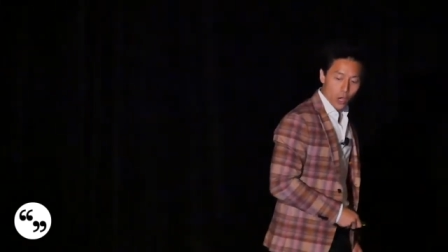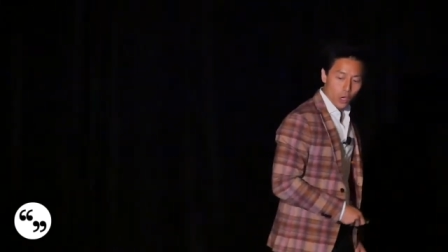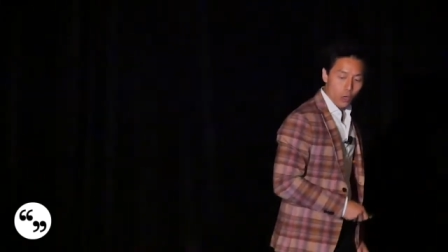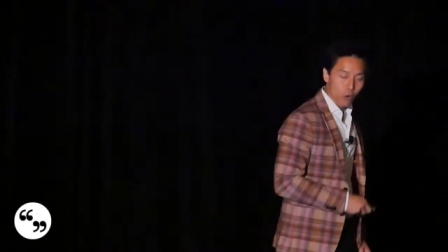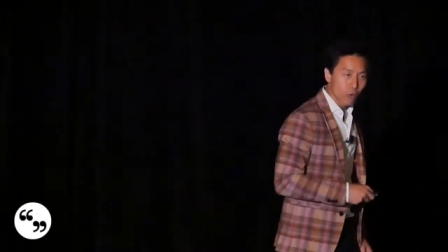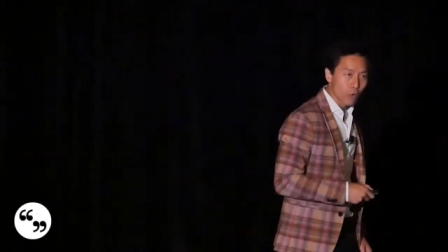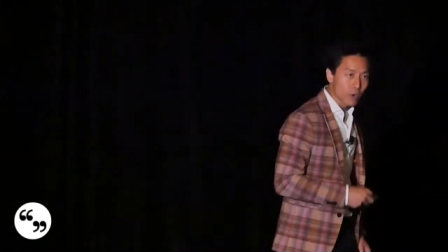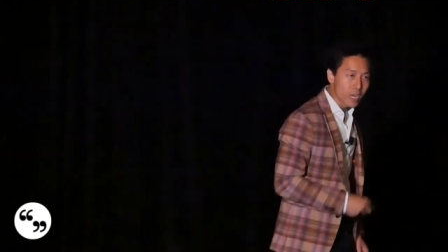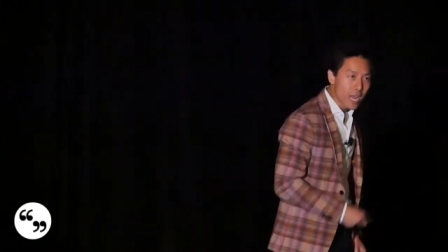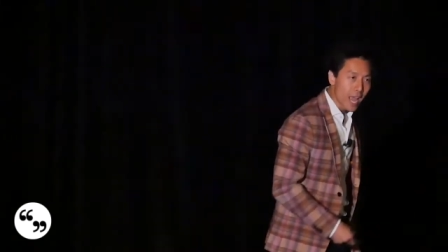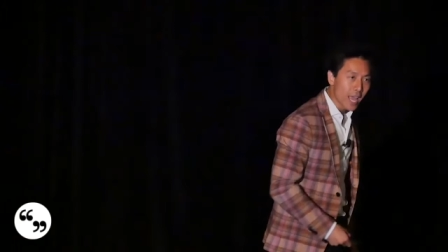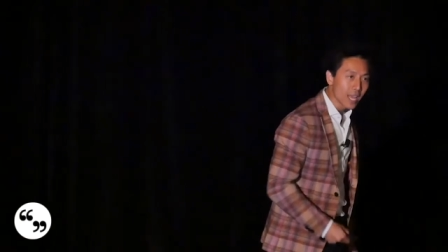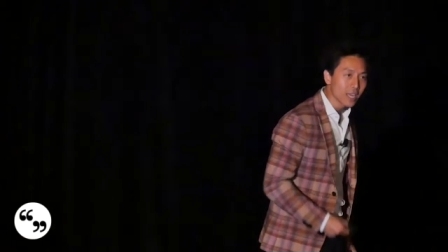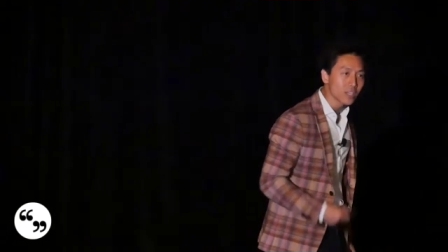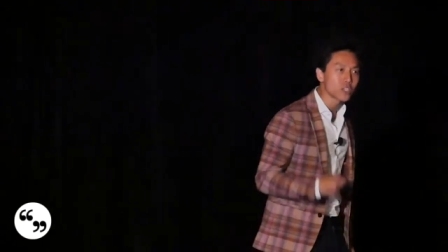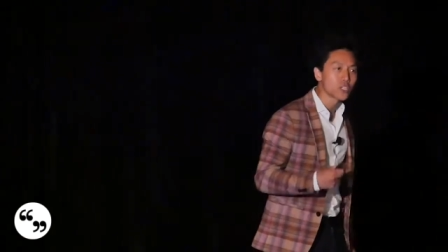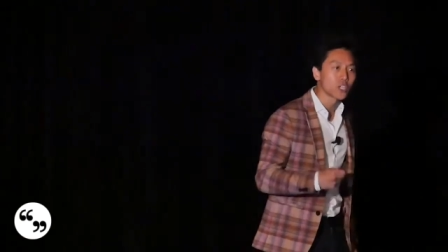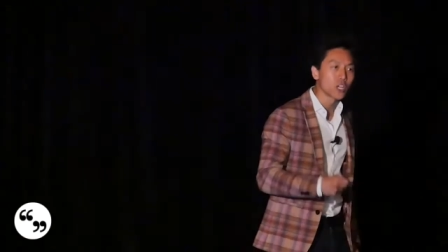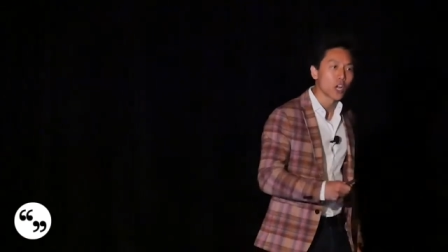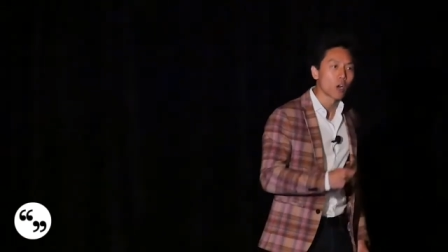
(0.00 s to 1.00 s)
create
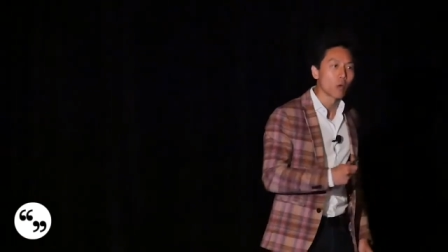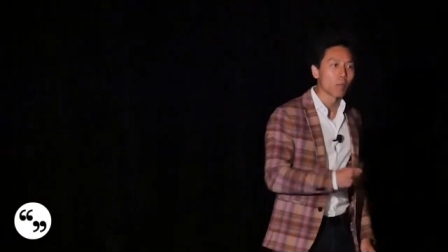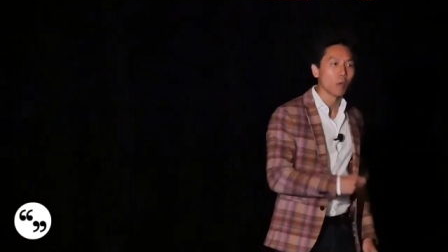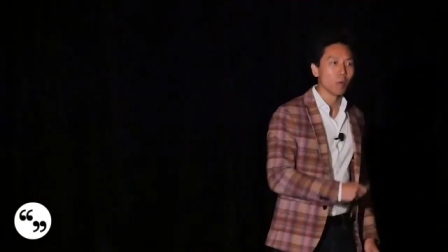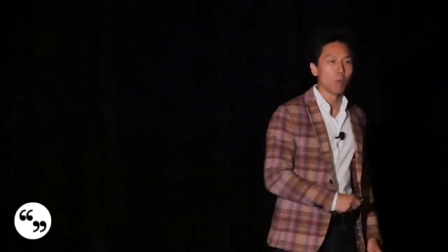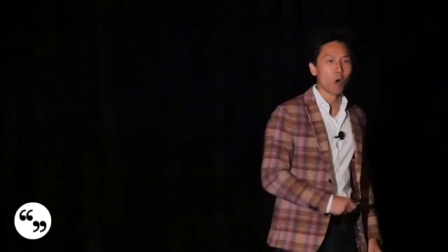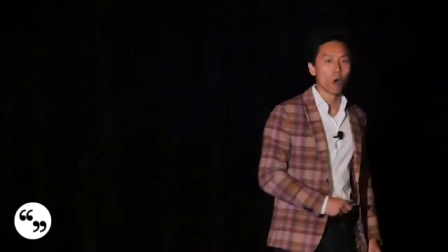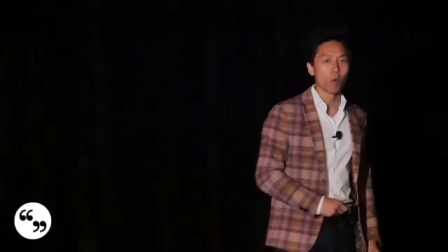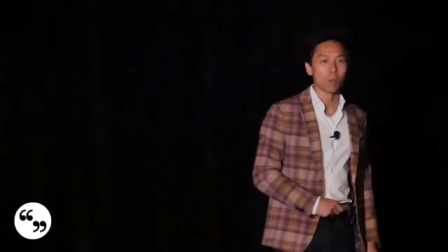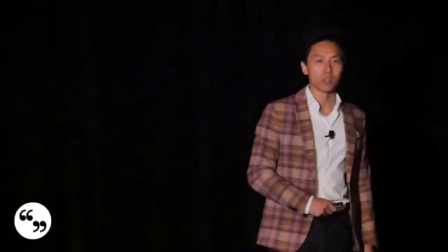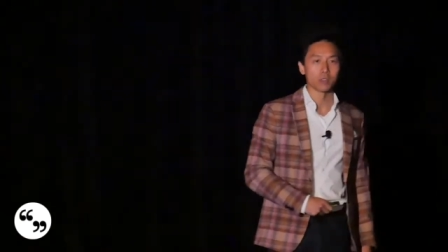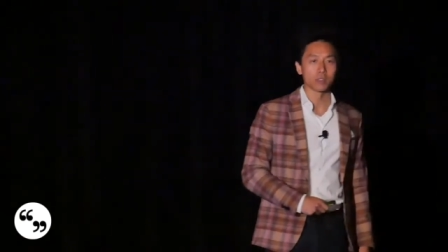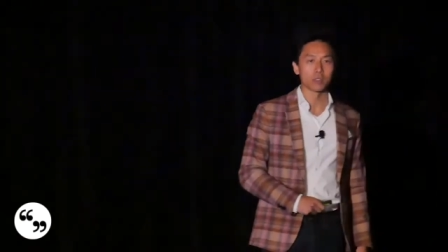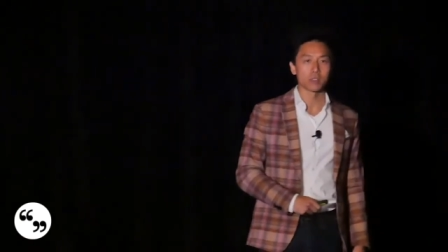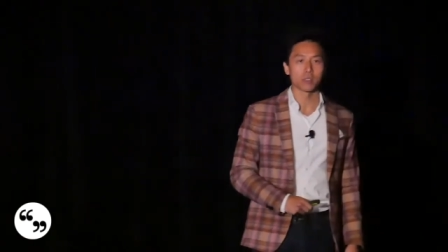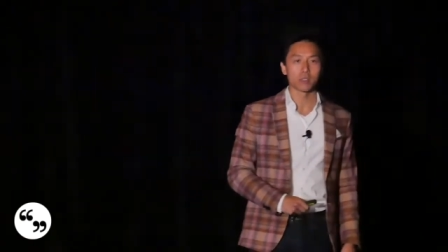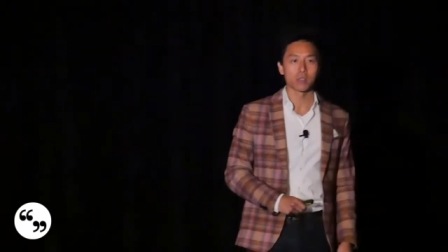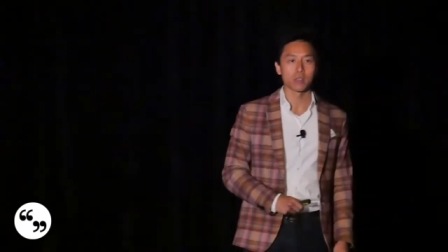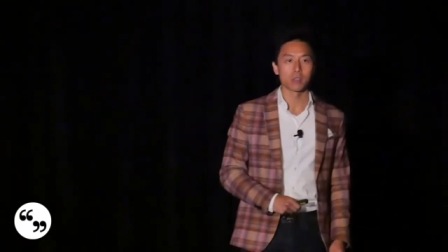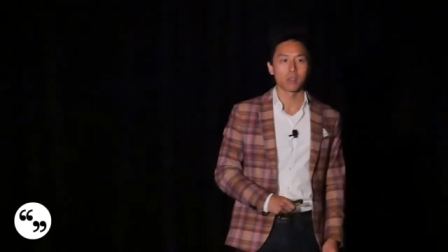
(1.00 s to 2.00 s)
shareable
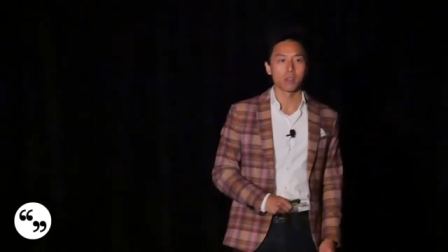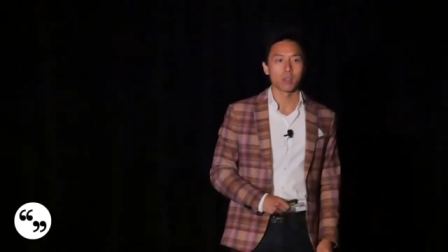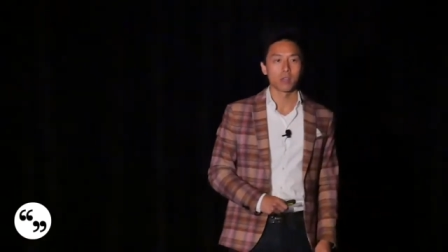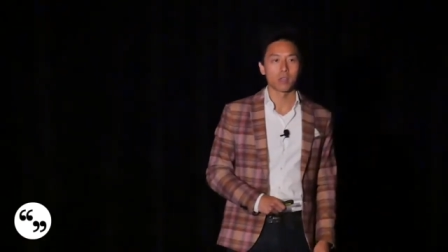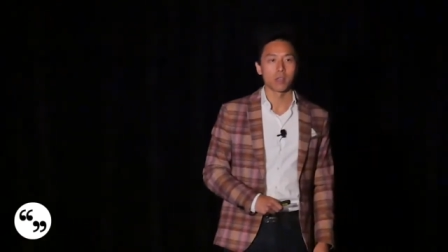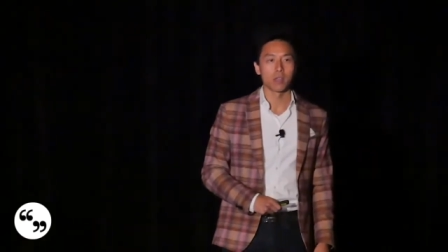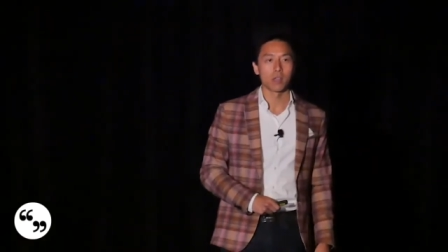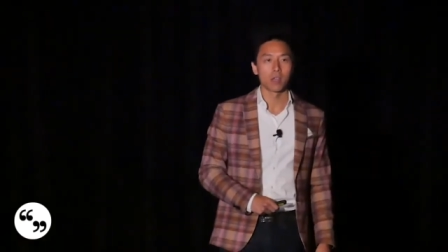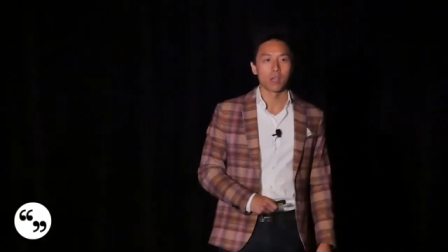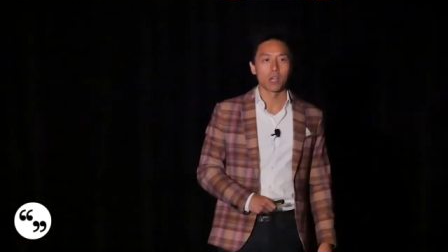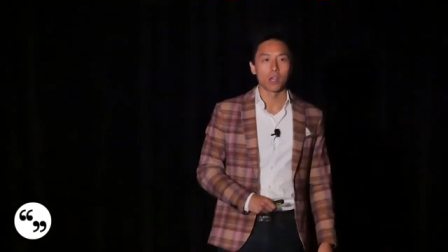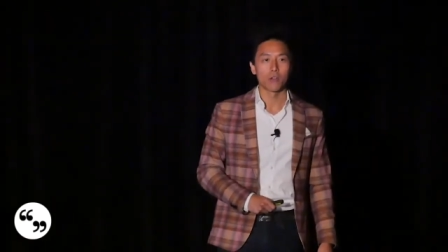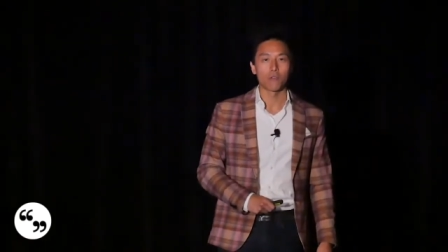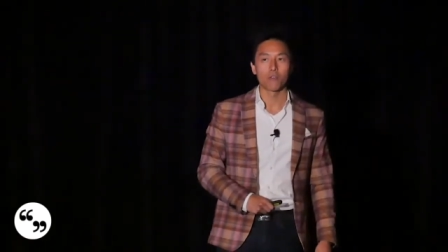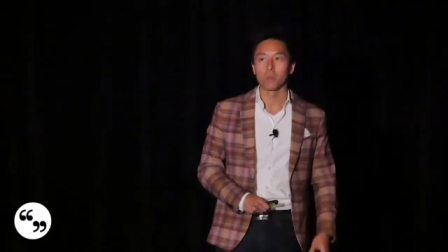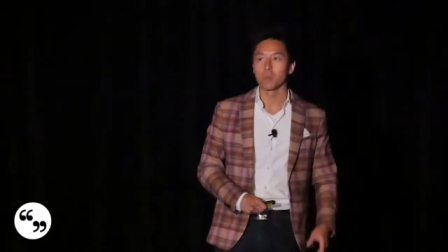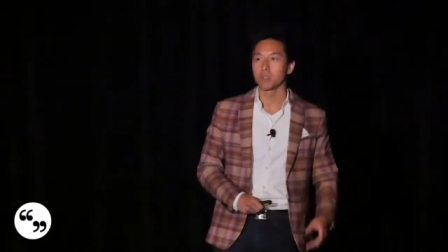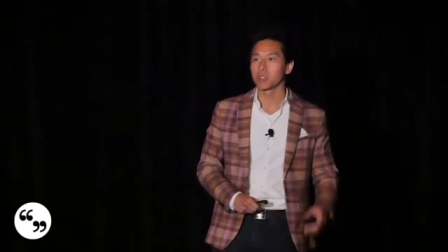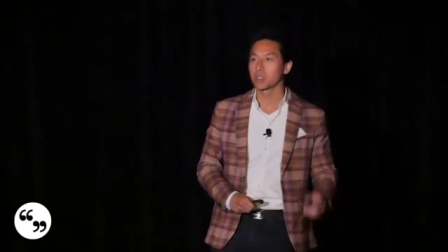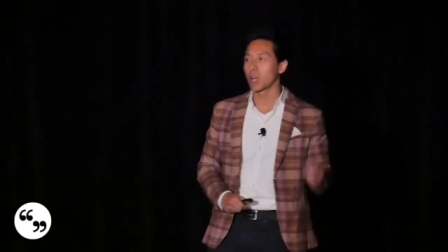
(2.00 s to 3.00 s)
moments.
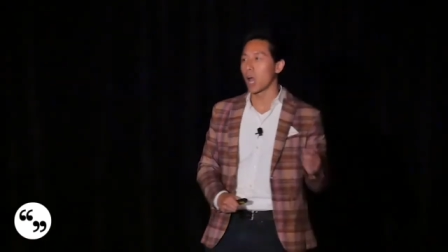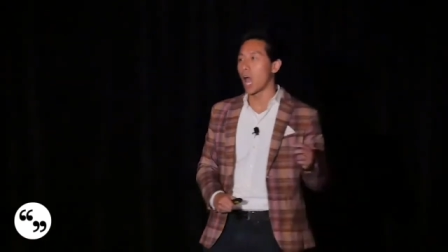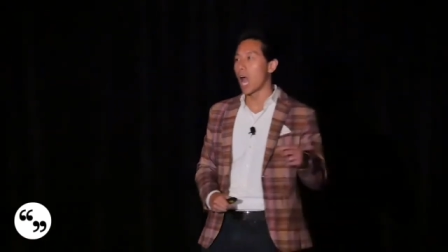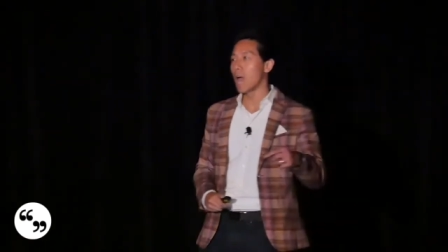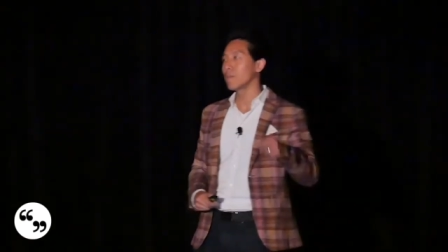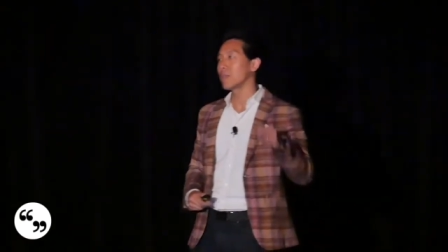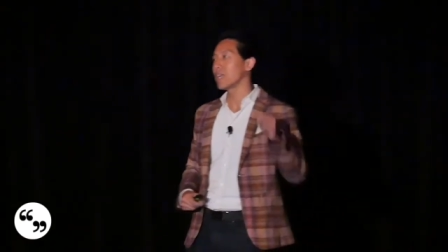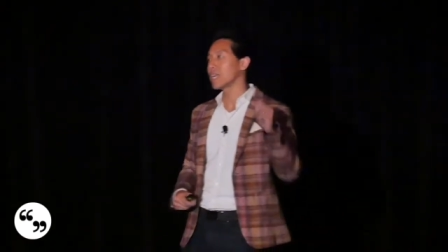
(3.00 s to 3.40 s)
From the time